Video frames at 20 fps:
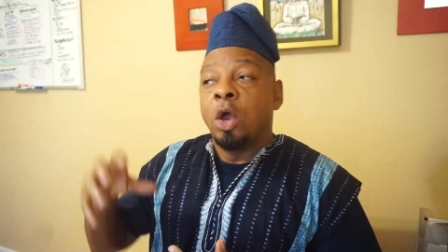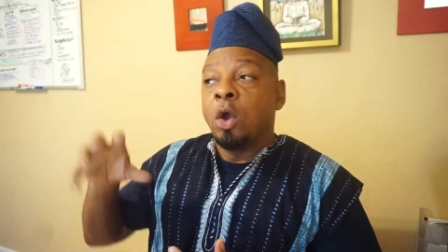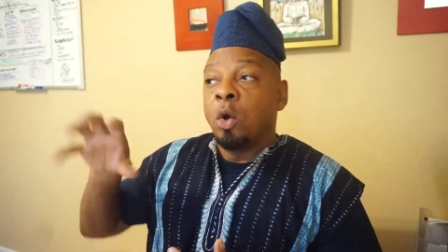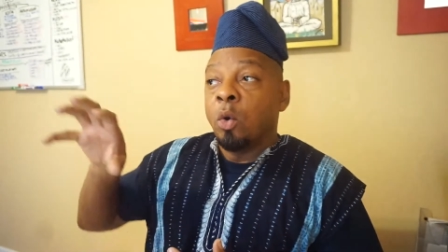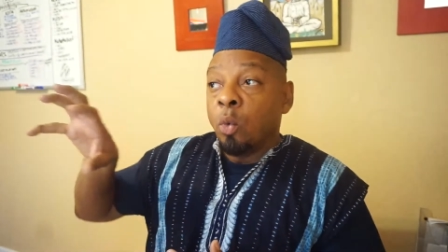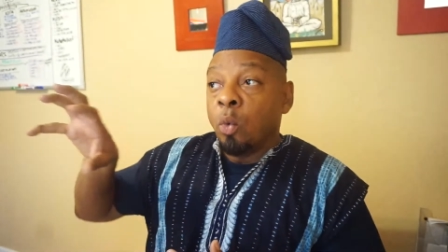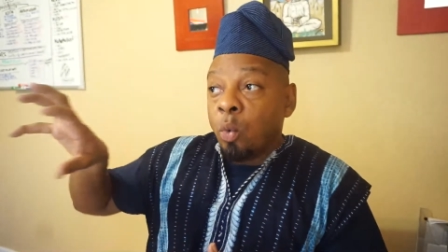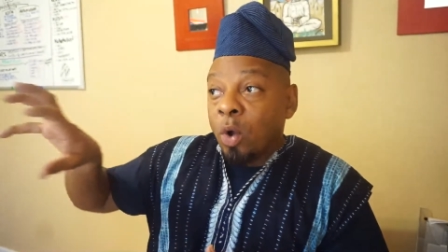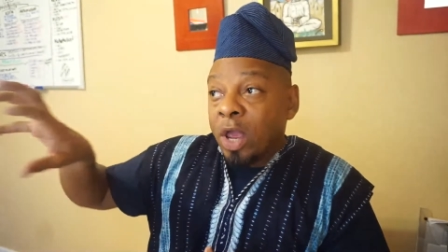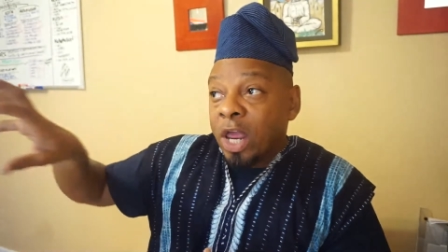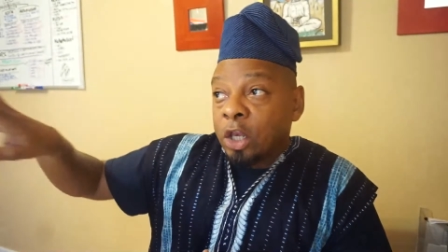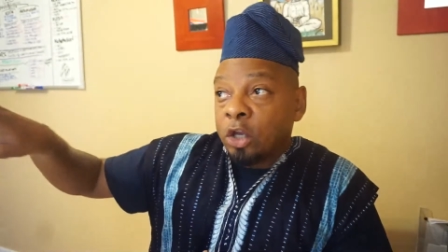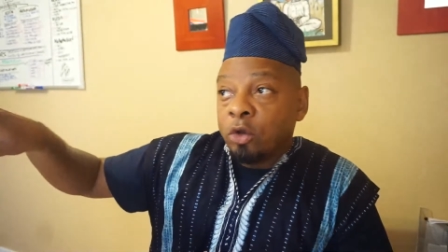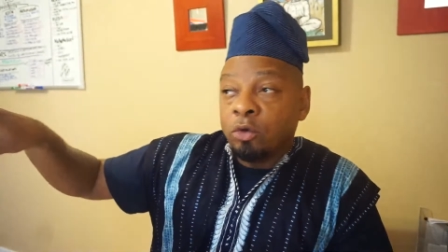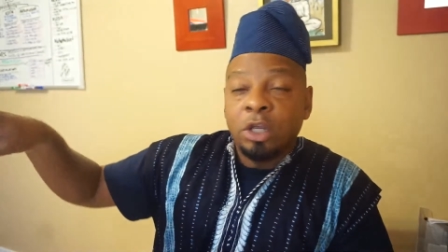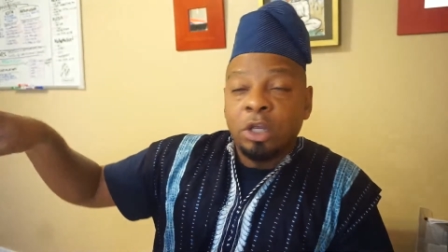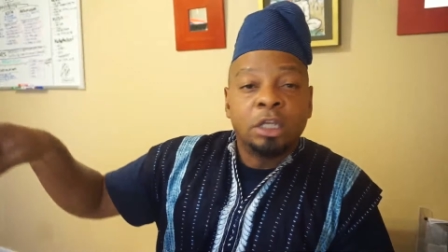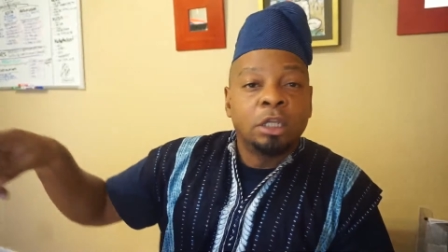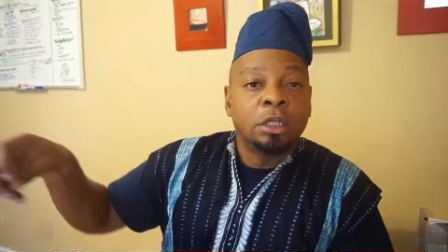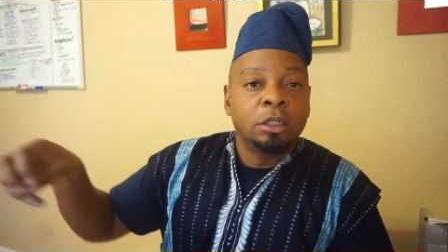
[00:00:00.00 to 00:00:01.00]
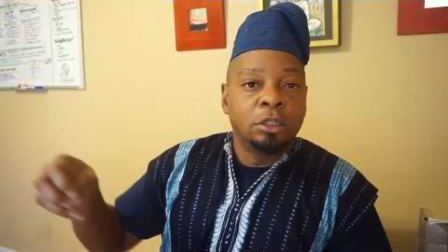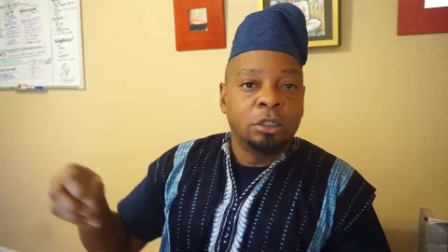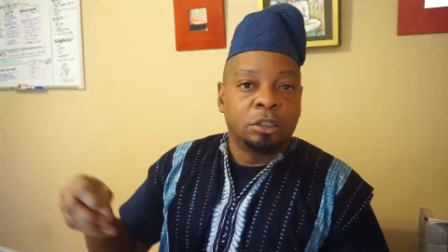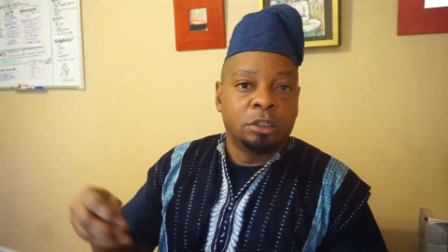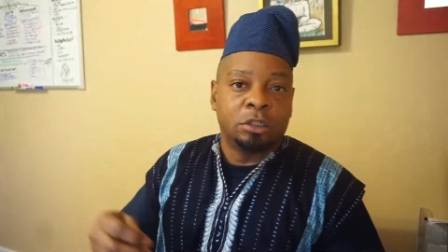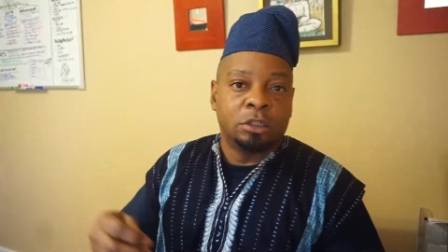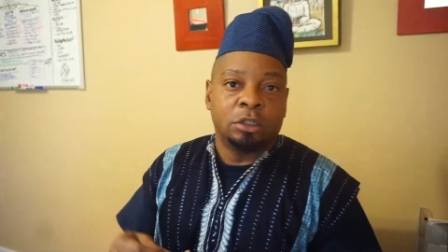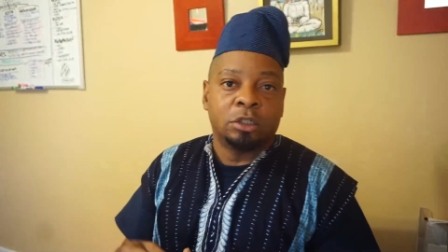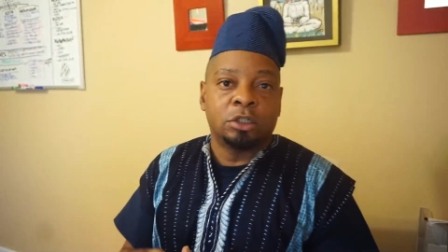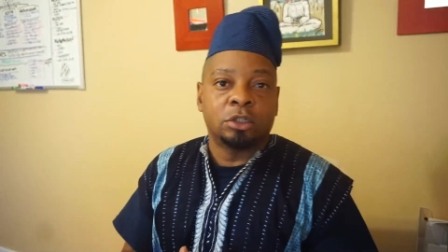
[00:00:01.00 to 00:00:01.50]
when you need to look
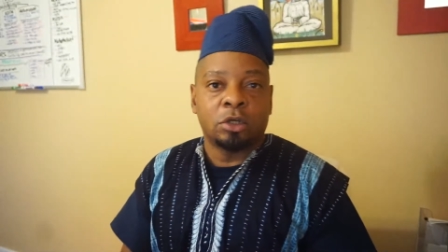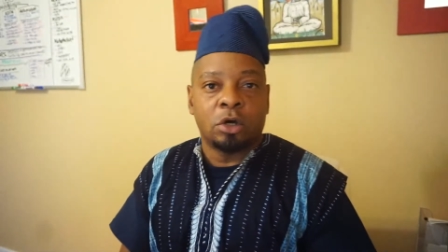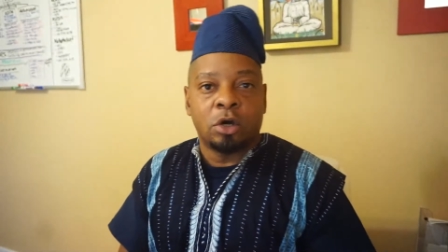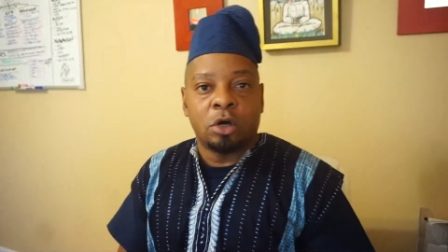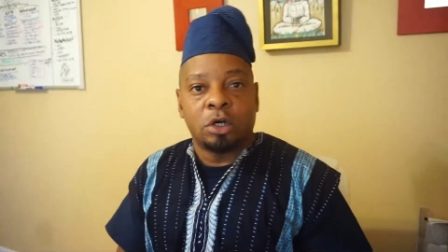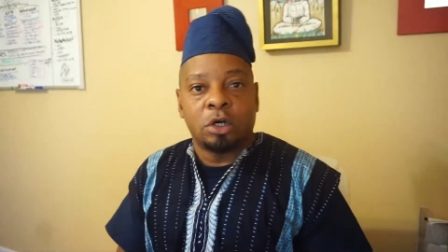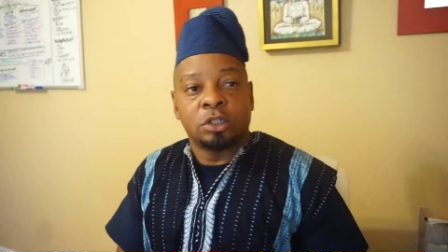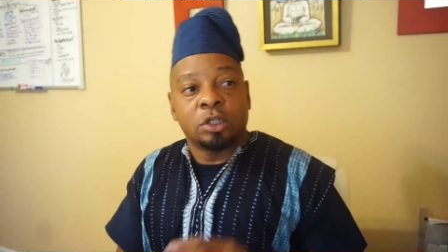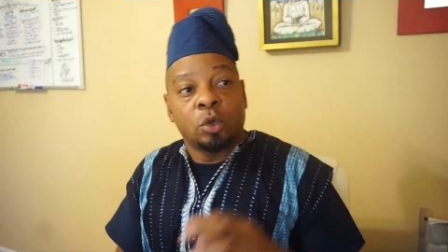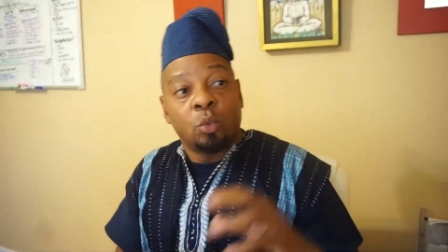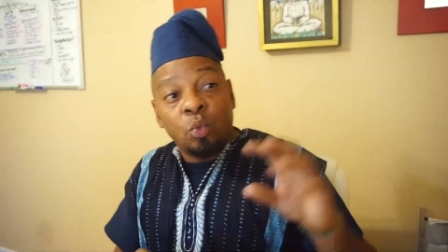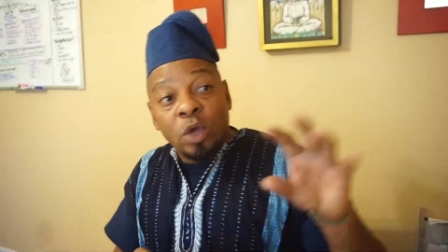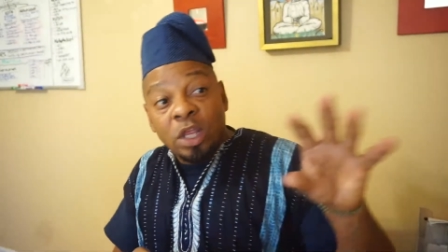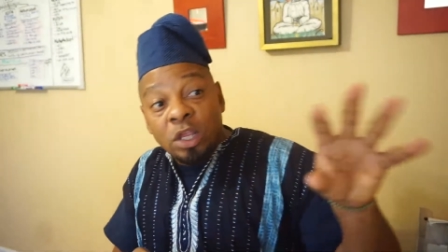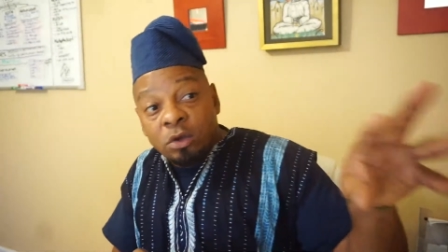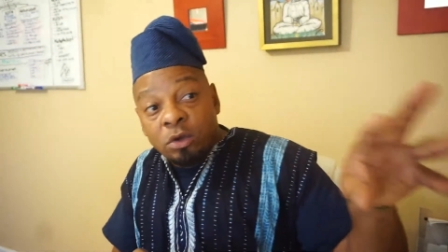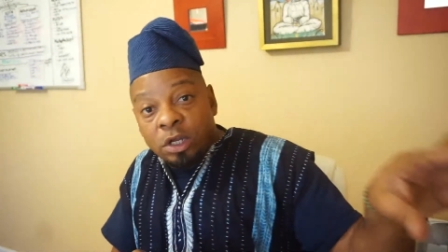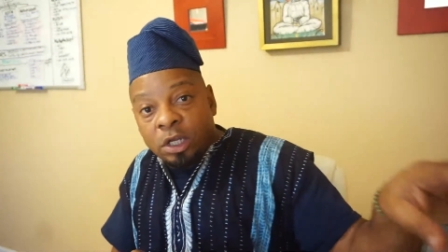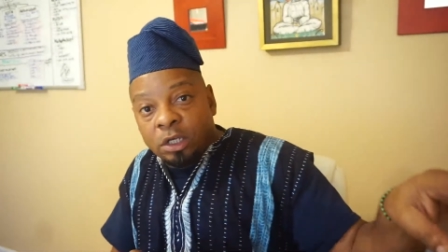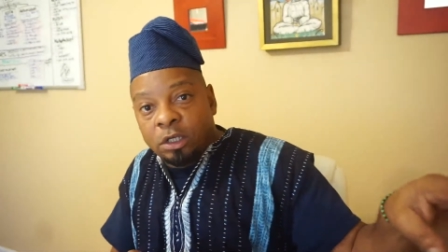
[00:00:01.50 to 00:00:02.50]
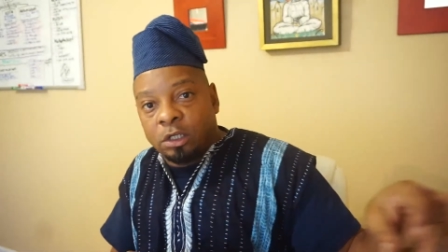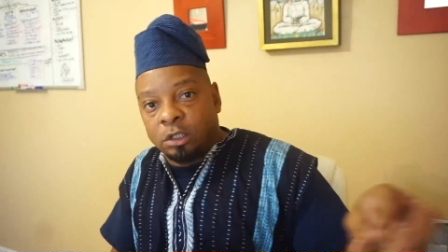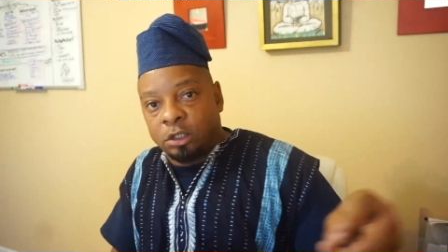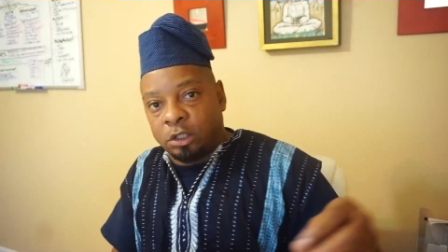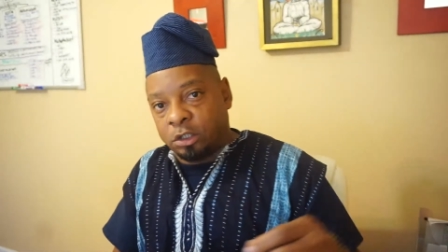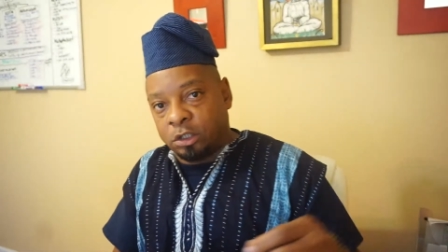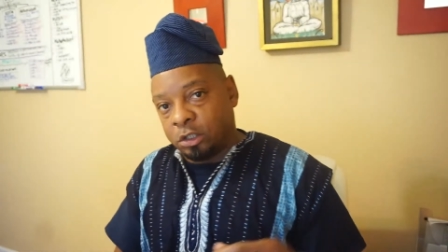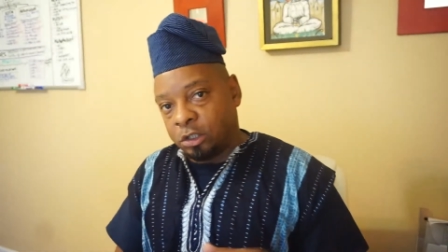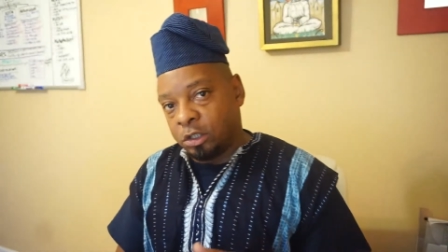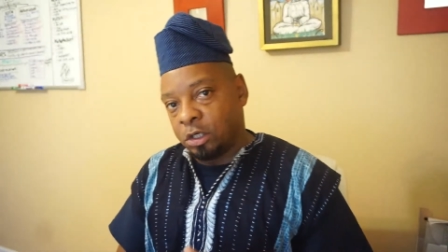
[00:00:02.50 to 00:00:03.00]
to the stars and when you need to look
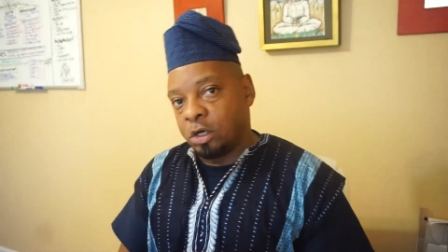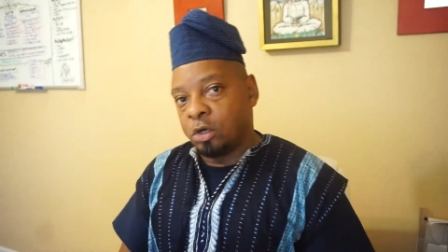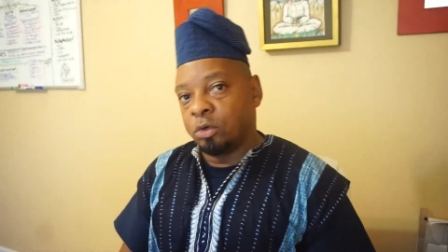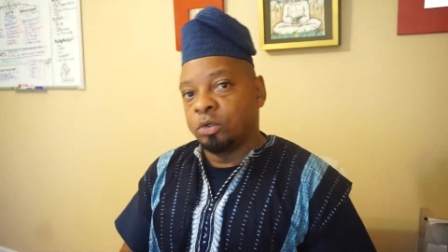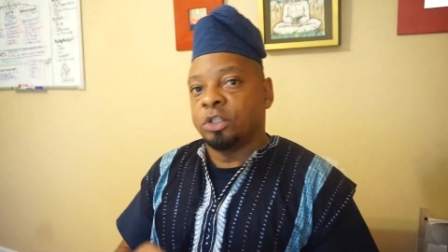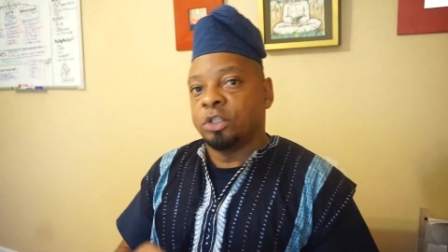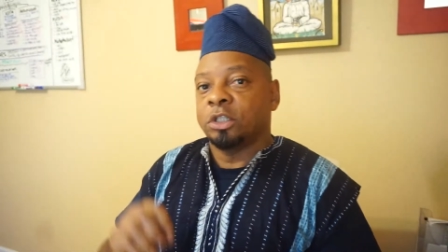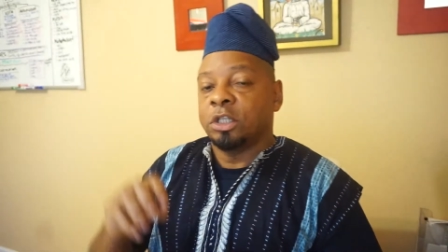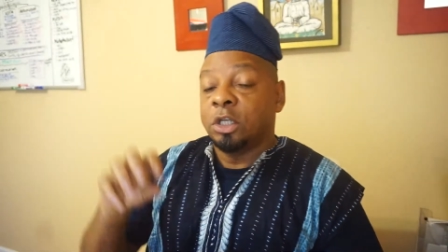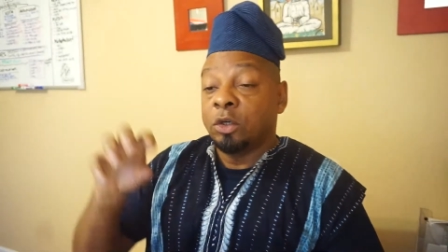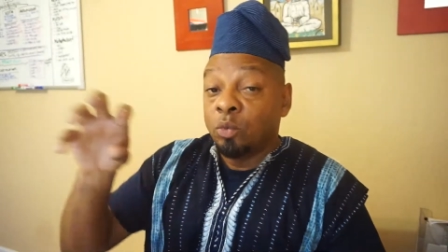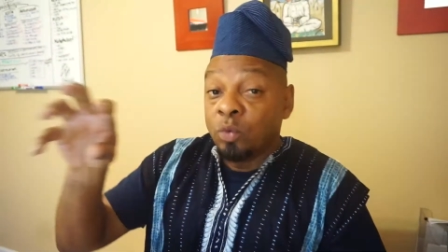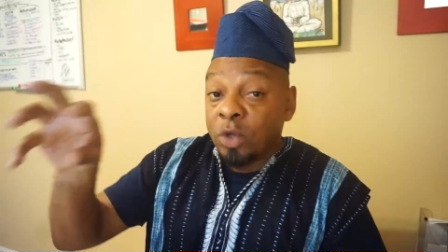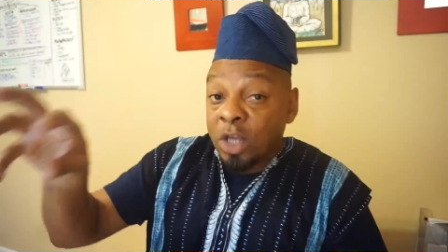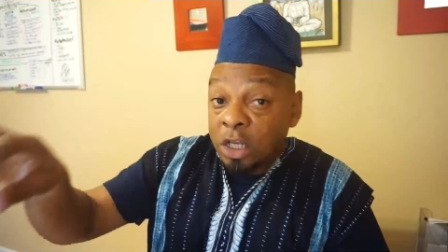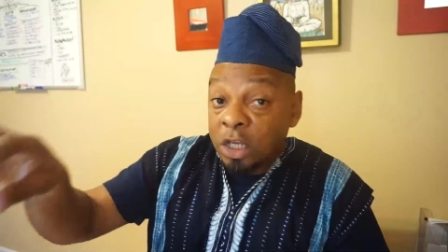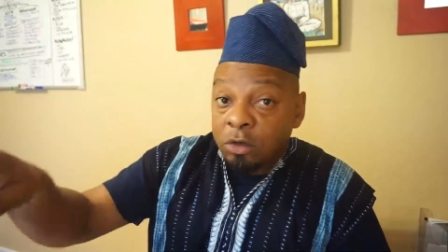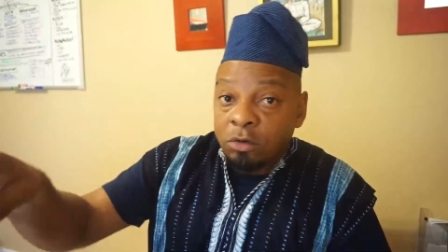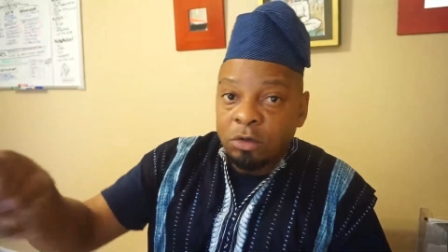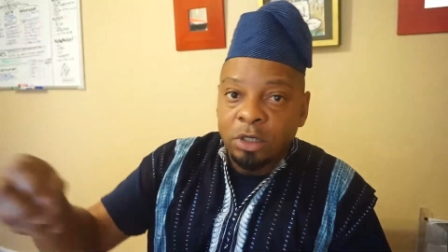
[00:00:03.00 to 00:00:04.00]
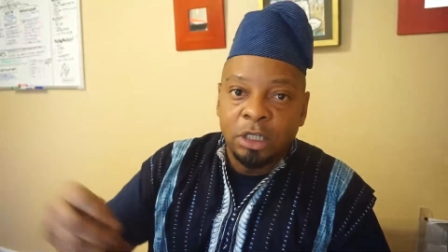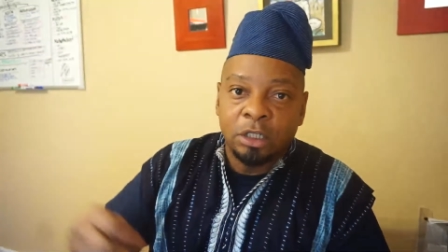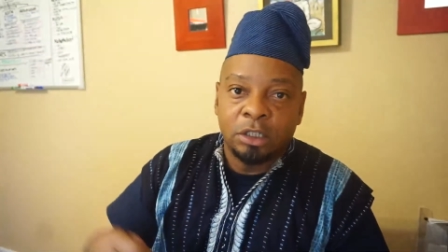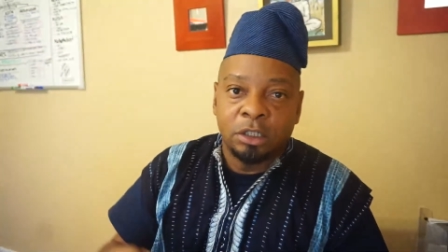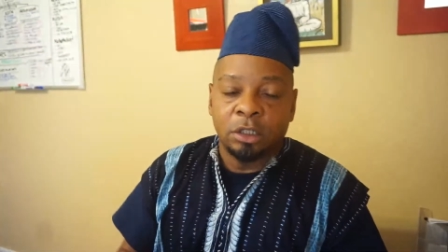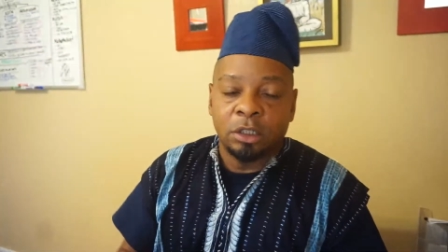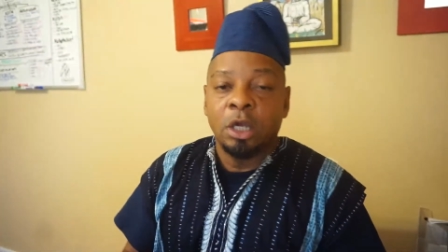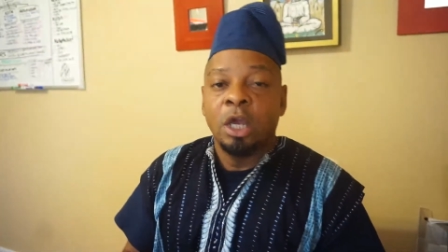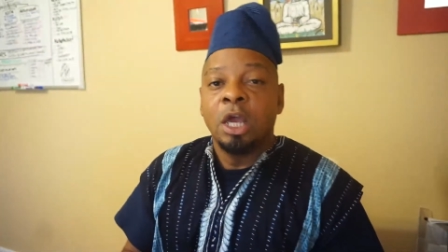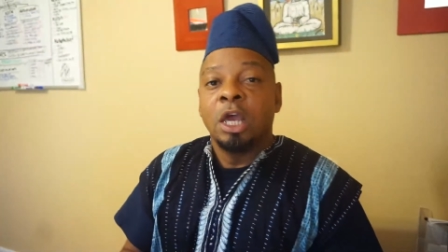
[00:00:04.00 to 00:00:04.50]
to the ocean and when you need
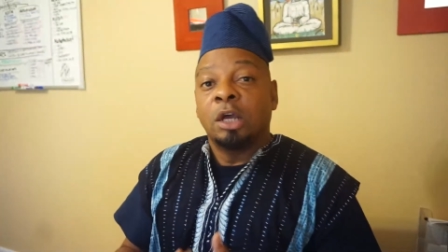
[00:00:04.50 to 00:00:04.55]
to